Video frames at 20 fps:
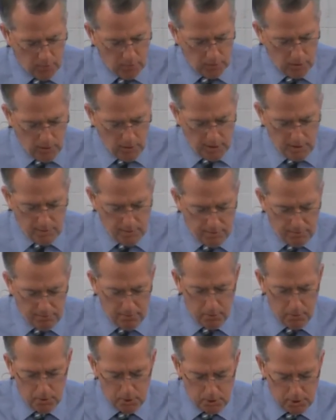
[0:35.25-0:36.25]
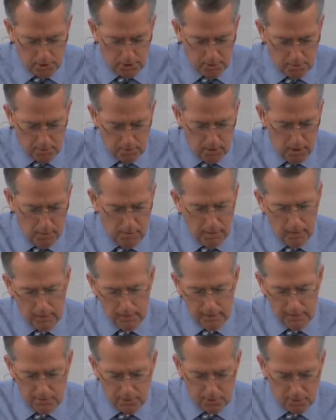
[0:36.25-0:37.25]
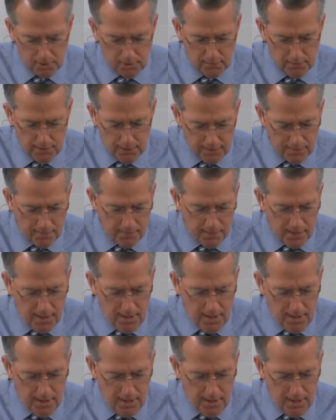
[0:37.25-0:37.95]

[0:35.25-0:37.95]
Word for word: We're going to be focusing primarily this evening